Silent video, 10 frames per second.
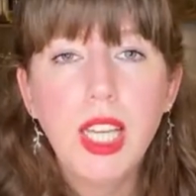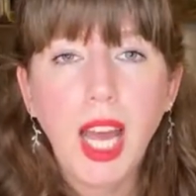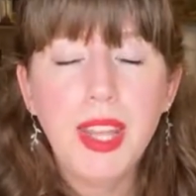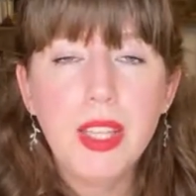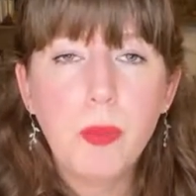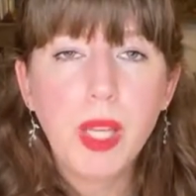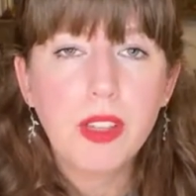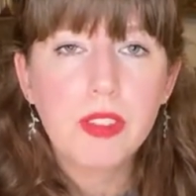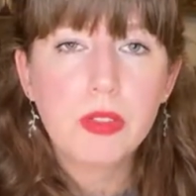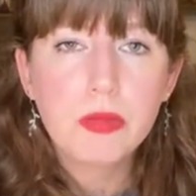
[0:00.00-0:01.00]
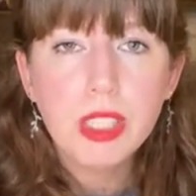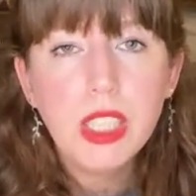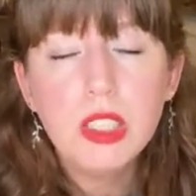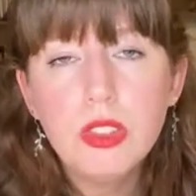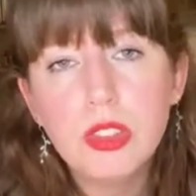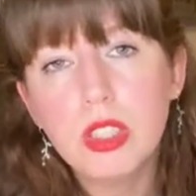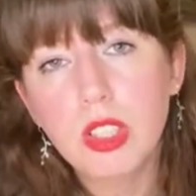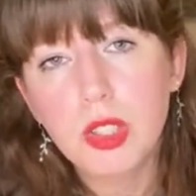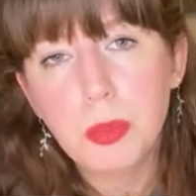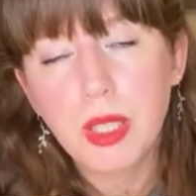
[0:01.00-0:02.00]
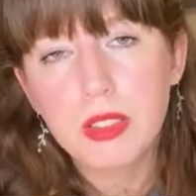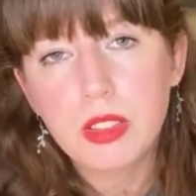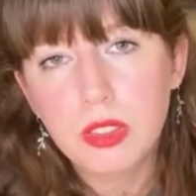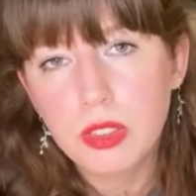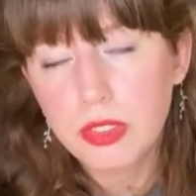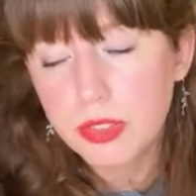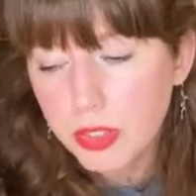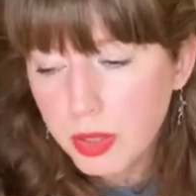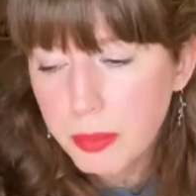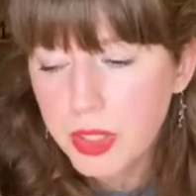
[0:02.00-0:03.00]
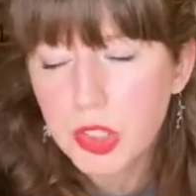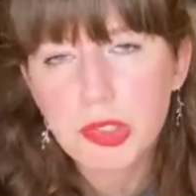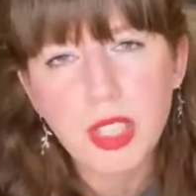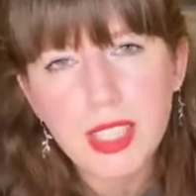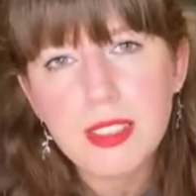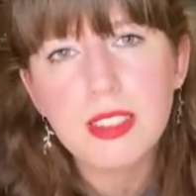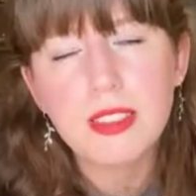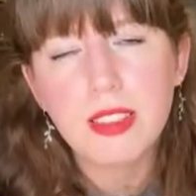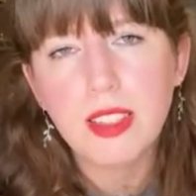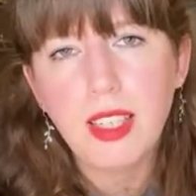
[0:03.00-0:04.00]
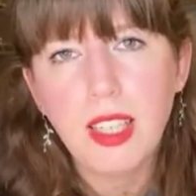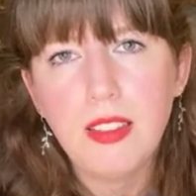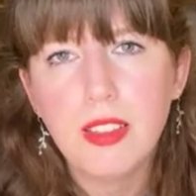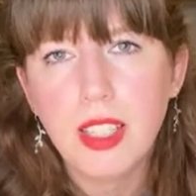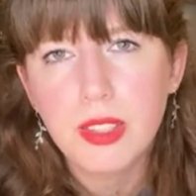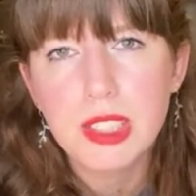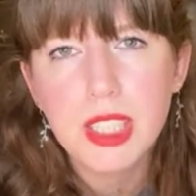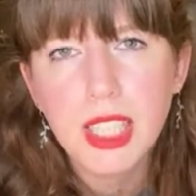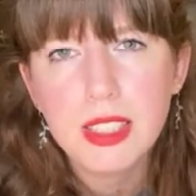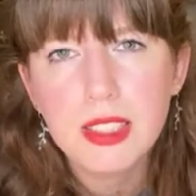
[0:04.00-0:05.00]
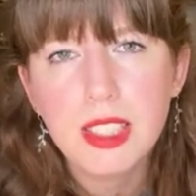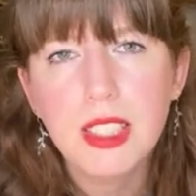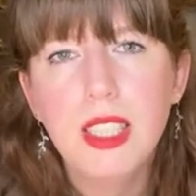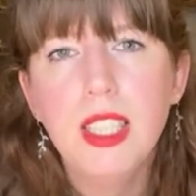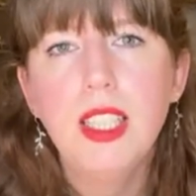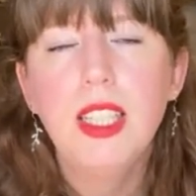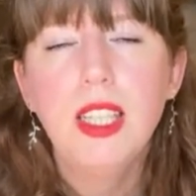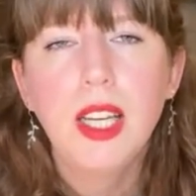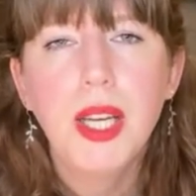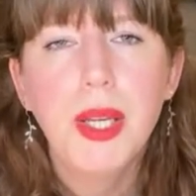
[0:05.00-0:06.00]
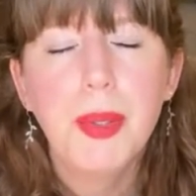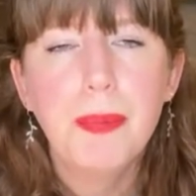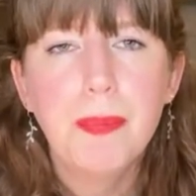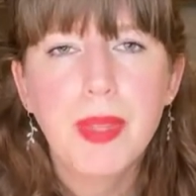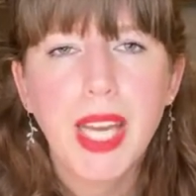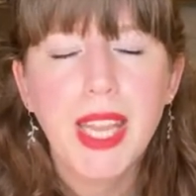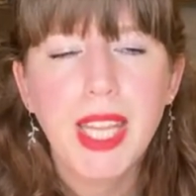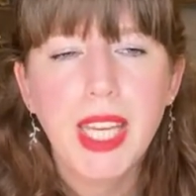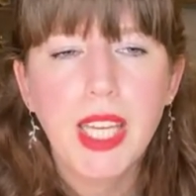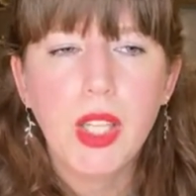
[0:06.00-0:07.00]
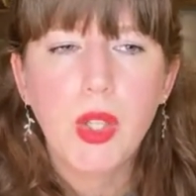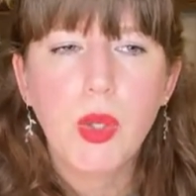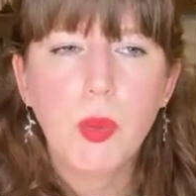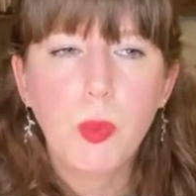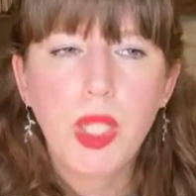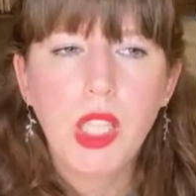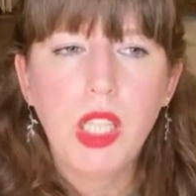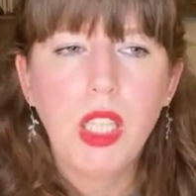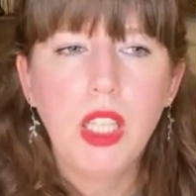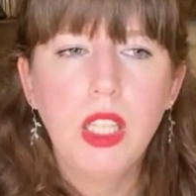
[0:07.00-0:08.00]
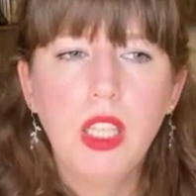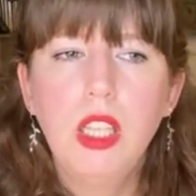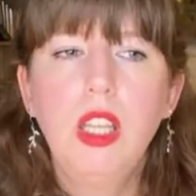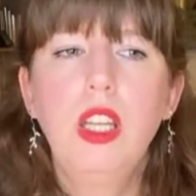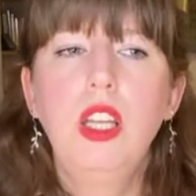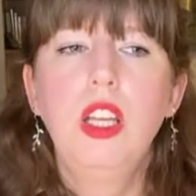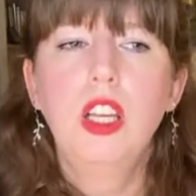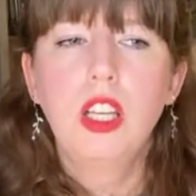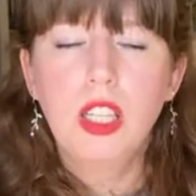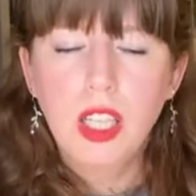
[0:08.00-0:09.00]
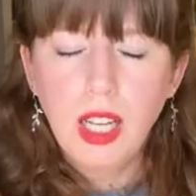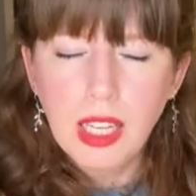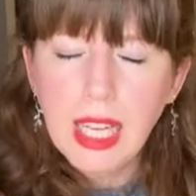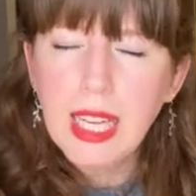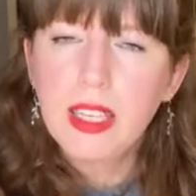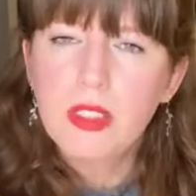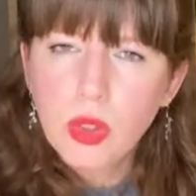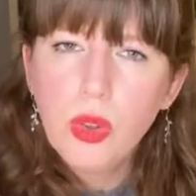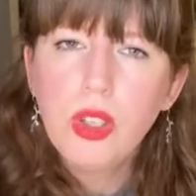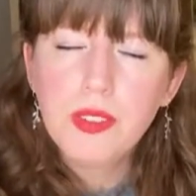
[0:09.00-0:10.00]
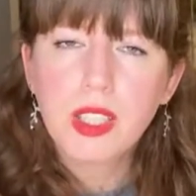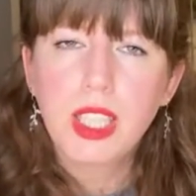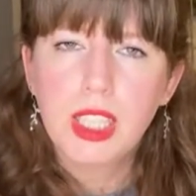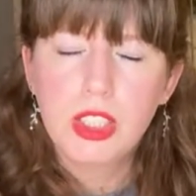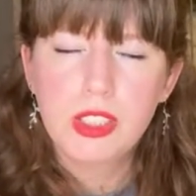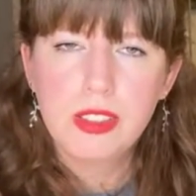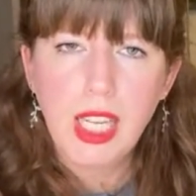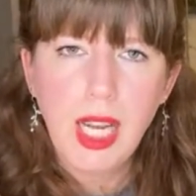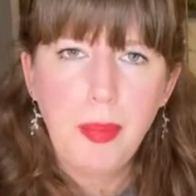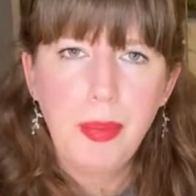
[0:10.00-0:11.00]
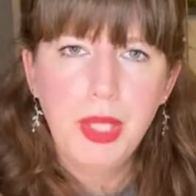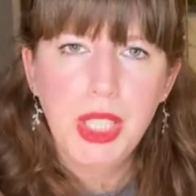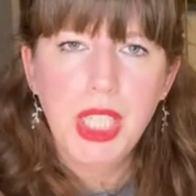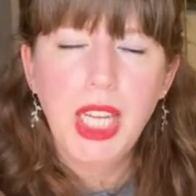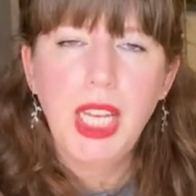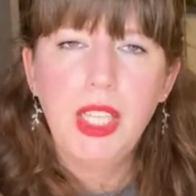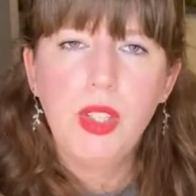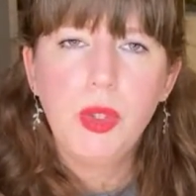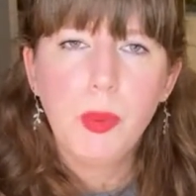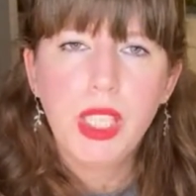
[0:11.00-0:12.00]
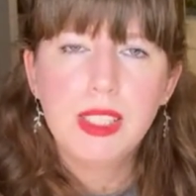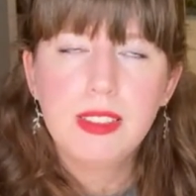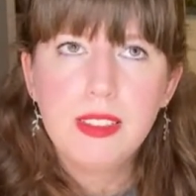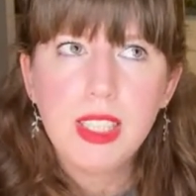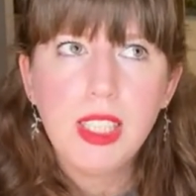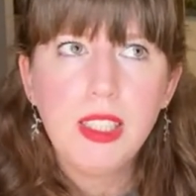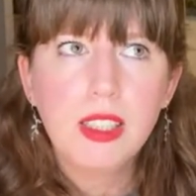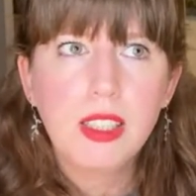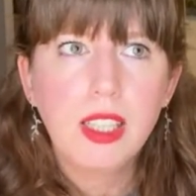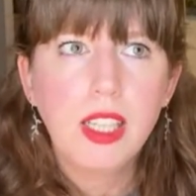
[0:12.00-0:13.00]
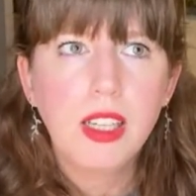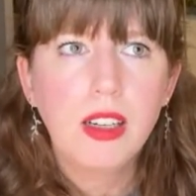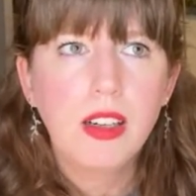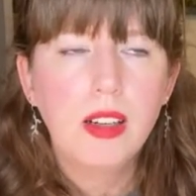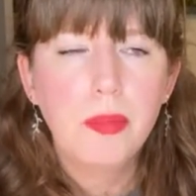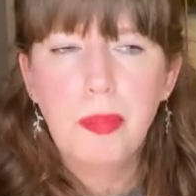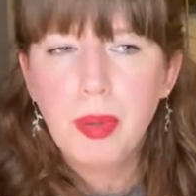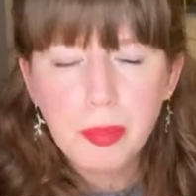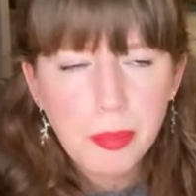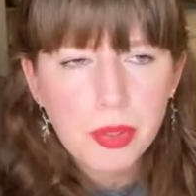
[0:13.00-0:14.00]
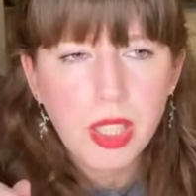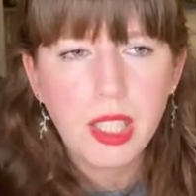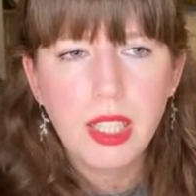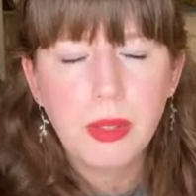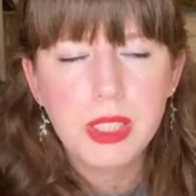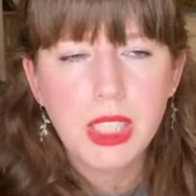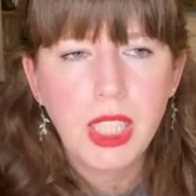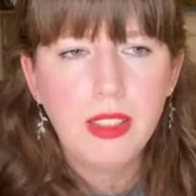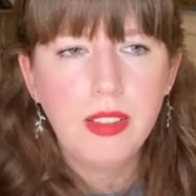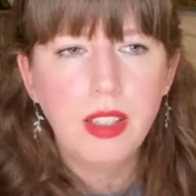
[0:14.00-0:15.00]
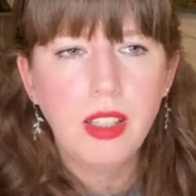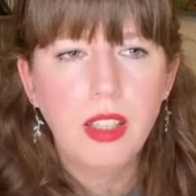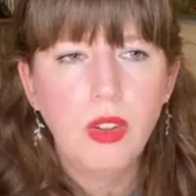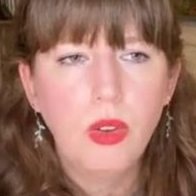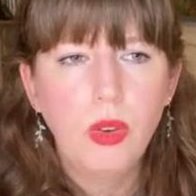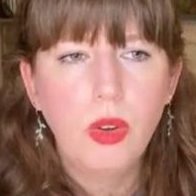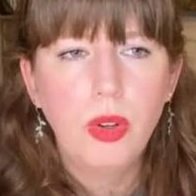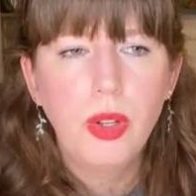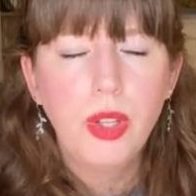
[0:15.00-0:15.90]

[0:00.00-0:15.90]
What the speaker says: and then we have to reconstruct those particles from the traces that they leave in our detector, and then we collect all of the collisions that happen, and we can see that there are bumps in our data or